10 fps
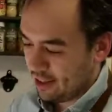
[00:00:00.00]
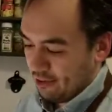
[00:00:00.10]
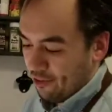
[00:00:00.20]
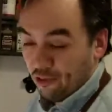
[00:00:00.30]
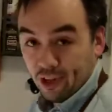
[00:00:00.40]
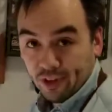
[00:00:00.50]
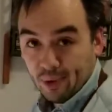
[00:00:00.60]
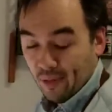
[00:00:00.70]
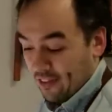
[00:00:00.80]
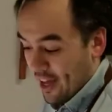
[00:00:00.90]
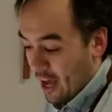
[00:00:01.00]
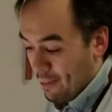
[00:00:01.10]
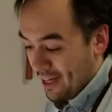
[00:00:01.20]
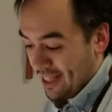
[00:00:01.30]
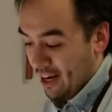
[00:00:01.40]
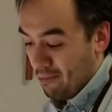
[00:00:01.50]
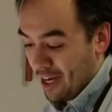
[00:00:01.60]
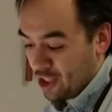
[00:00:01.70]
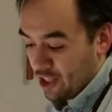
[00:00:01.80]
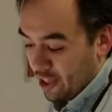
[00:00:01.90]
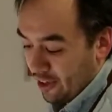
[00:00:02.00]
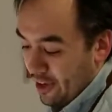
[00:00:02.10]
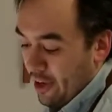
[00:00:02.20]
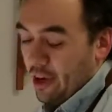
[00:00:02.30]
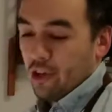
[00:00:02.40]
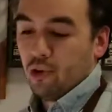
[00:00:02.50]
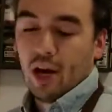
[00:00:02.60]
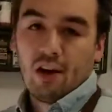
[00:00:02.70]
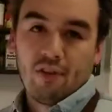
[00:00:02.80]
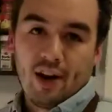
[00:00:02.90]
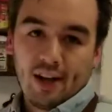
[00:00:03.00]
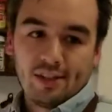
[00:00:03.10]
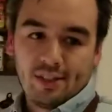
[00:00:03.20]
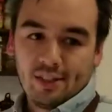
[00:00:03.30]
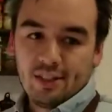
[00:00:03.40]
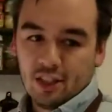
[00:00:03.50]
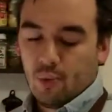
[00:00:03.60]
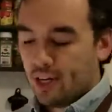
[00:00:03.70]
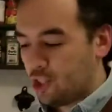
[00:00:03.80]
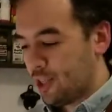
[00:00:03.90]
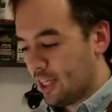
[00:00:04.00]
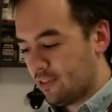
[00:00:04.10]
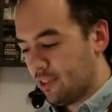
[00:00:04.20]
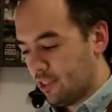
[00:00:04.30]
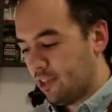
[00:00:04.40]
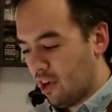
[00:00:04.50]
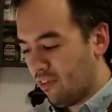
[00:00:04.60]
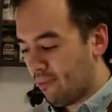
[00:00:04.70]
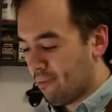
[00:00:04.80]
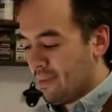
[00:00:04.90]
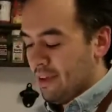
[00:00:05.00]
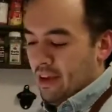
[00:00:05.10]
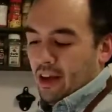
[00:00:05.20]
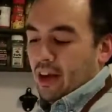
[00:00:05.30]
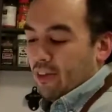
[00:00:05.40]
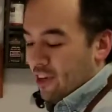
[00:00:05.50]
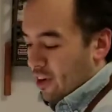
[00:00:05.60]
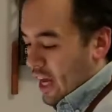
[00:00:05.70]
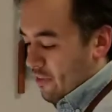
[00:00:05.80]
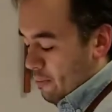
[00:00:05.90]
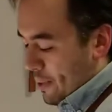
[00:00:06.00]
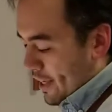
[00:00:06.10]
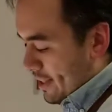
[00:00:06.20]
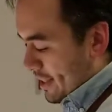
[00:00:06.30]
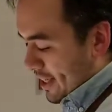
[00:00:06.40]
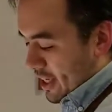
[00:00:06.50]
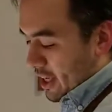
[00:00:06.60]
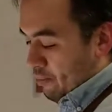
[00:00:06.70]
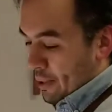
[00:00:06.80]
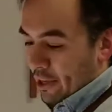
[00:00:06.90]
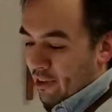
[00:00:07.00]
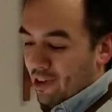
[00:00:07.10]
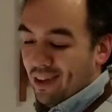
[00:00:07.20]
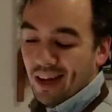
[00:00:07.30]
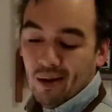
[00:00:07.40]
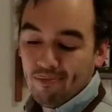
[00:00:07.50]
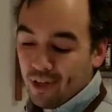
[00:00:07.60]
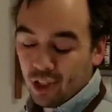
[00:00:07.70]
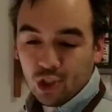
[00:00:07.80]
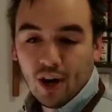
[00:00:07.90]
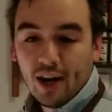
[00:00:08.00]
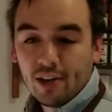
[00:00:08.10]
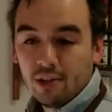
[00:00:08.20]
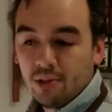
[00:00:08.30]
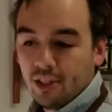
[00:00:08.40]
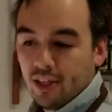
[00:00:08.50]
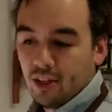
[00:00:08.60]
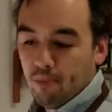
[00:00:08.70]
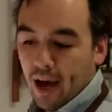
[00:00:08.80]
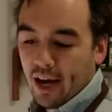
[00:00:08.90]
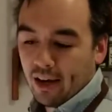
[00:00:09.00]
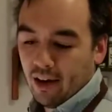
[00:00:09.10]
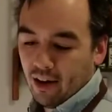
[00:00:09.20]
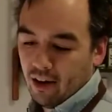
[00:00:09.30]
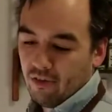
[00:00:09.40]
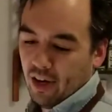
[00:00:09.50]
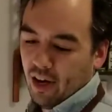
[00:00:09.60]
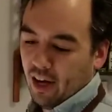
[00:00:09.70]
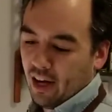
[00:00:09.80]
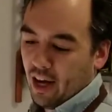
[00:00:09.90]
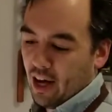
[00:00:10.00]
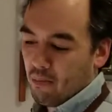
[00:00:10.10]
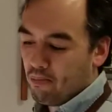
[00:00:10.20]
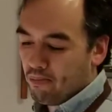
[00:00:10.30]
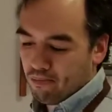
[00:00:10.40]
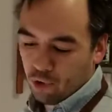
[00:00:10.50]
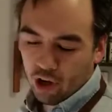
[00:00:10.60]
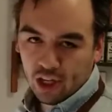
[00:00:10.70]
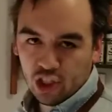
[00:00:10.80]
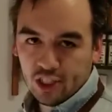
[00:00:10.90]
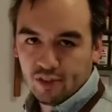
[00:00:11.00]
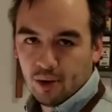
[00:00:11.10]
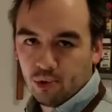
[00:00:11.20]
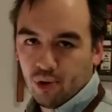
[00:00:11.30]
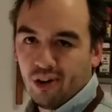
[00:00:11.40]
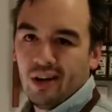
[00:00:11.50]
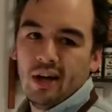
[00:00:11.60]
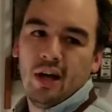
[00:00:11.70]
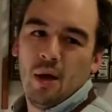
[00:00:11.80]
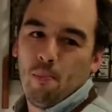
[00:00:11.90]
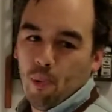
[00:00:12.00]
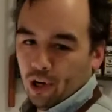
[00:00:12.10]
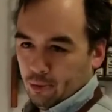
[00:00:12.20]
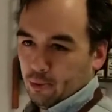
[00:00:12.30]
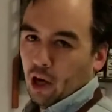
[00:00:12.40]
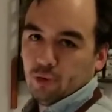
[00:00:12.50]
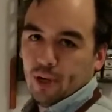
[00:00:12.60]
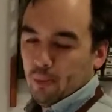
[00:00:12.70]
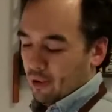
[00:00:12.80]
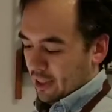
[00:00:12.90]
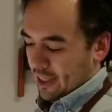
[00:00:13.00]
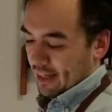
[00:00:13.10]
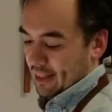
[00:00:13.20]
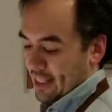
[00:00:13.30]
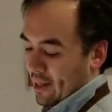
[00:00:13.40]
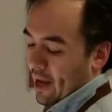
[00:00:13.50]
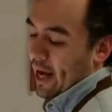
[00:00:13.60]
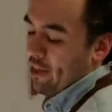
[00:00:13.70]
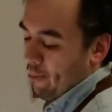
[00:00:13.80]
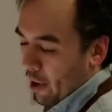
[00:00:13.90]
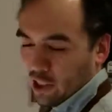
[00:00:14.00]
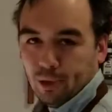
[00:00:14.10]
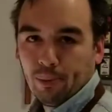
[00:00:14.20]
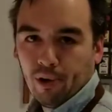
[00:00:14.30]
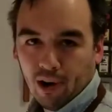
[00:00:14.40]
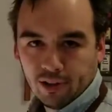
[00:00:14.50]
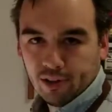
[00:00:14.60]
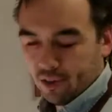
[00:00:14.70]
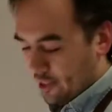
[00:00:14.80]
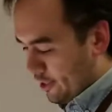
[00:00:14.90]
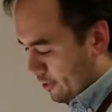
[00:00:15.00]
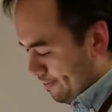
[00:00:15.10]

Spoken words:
and freely around like that because that'll make sure you have a nice, easy way to transfer it to your oven. If you don't have a pizza peel, you could try using the back of a cookie sheet of some sort, put on some parchment paper, and just kind of slide the parchment paper onto your steel.